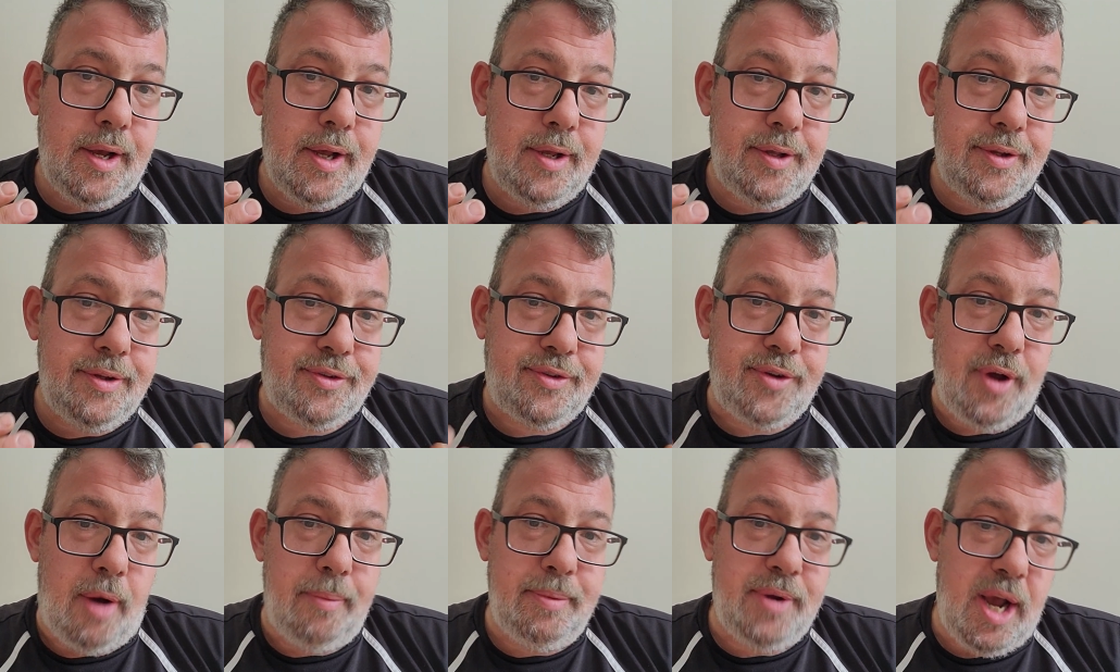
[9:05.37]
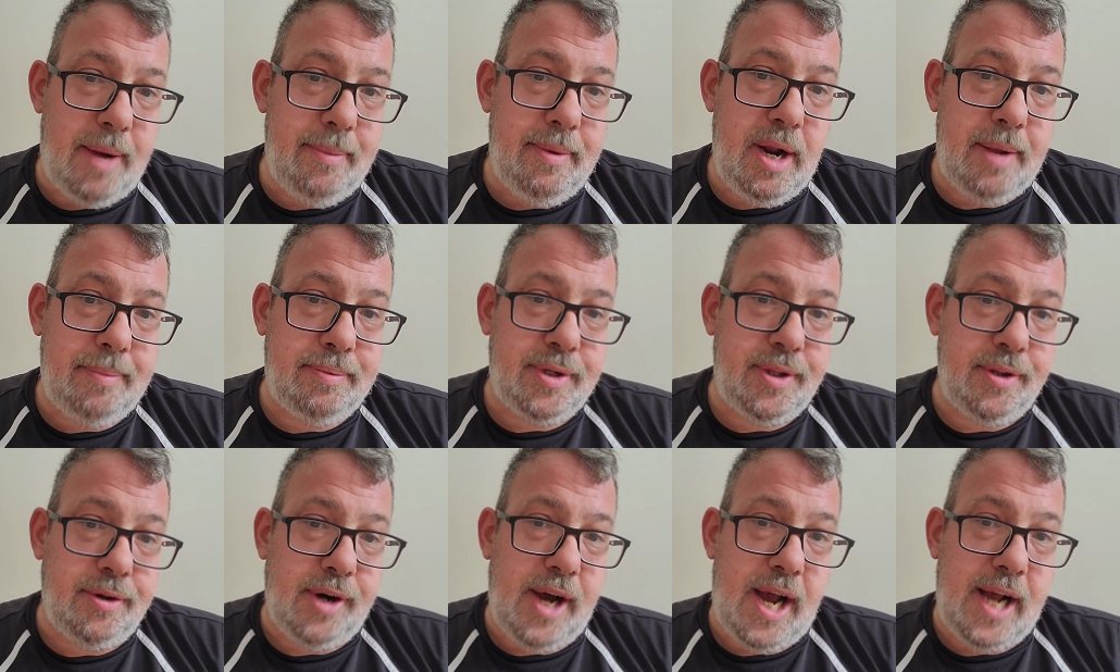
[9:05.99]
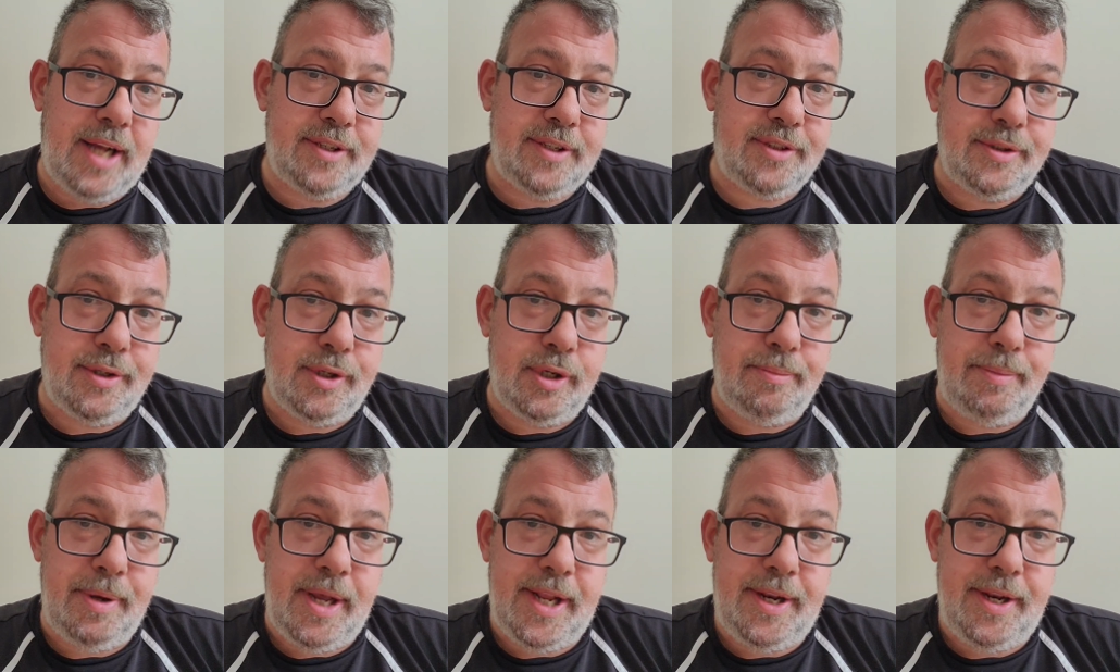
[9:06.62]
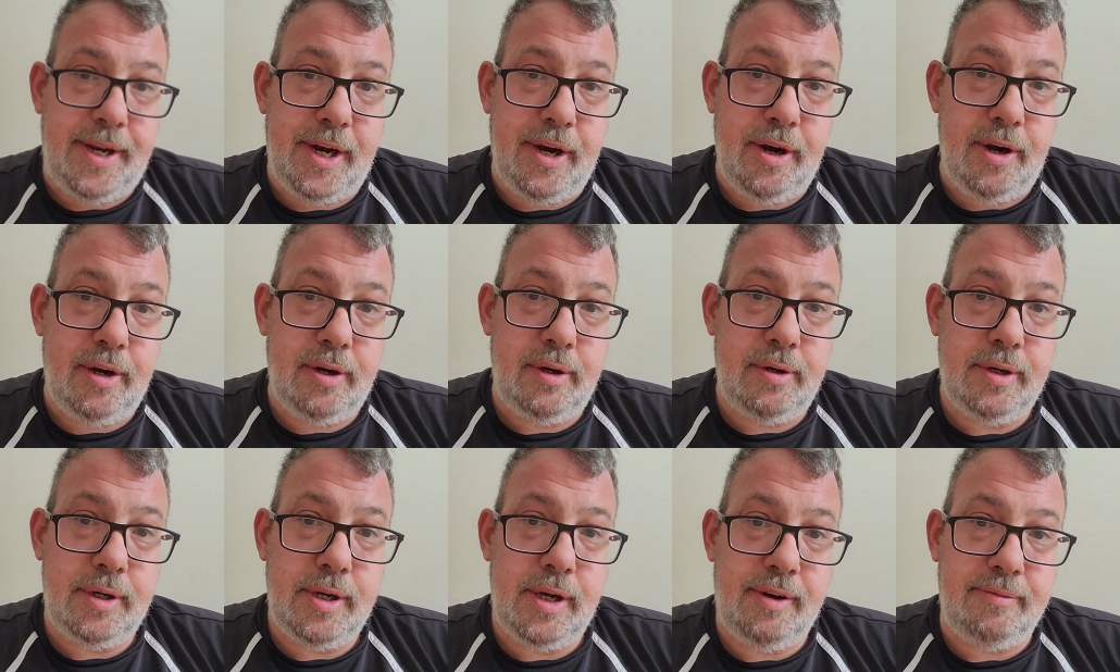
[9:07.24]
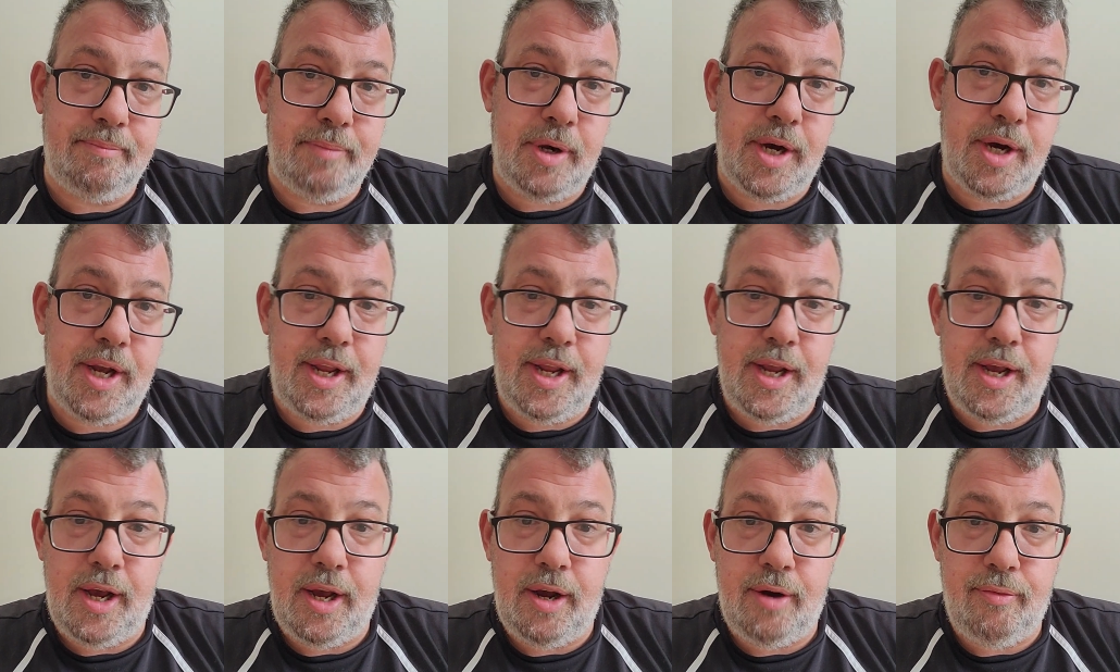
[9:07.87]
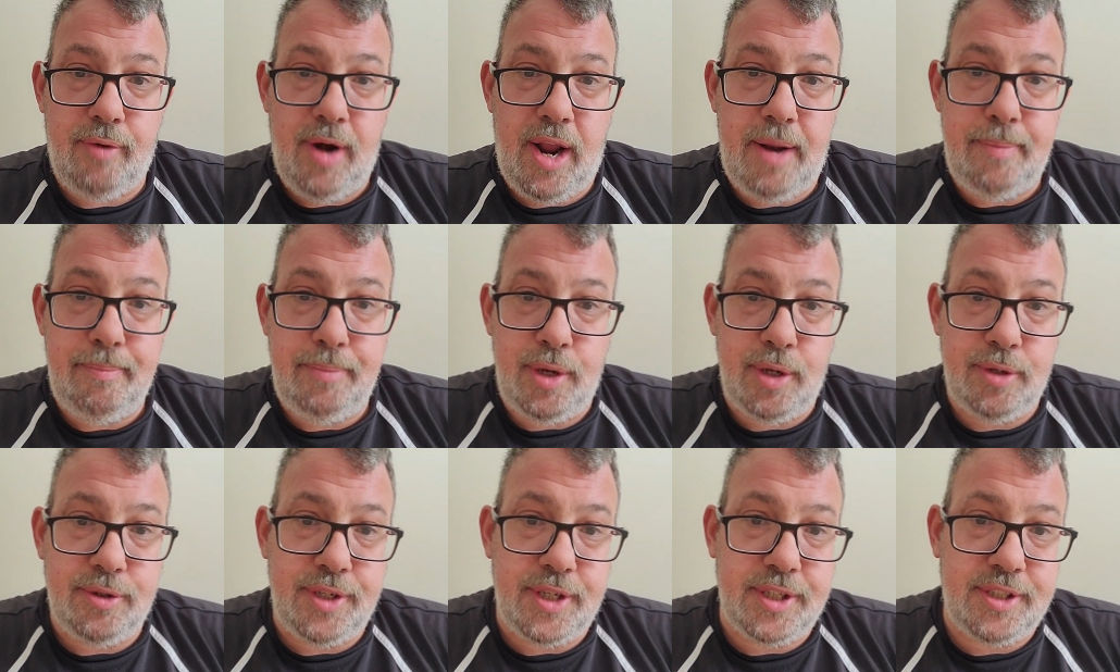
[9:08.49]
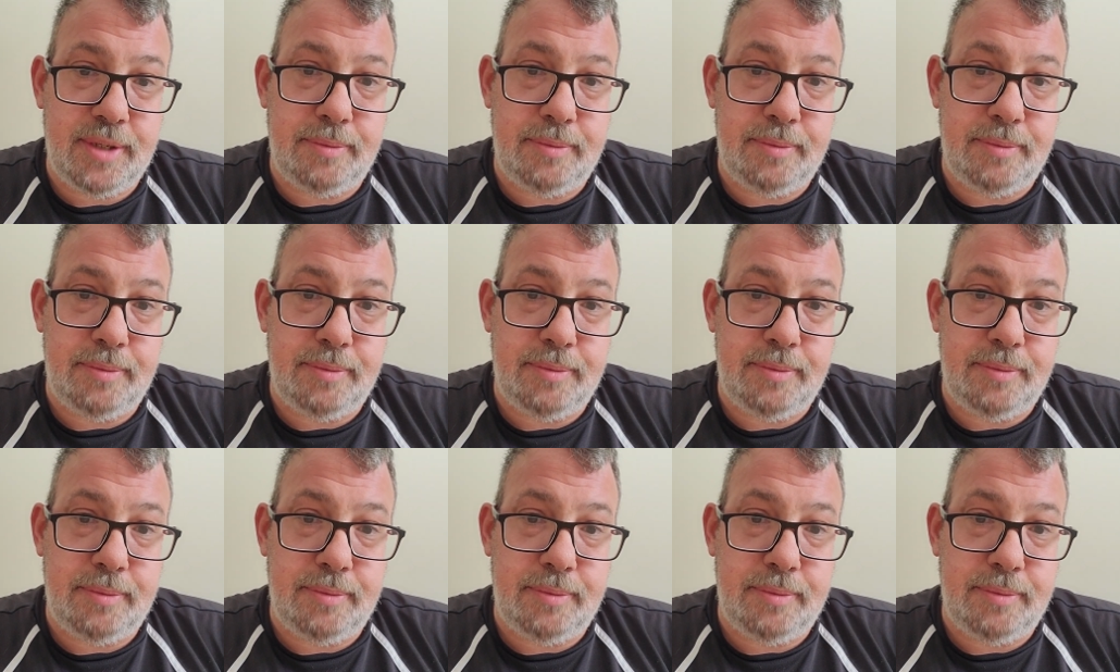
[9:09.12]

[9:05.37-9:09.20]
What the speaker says: So I'm coming up to the last little bit here of my rant and musings.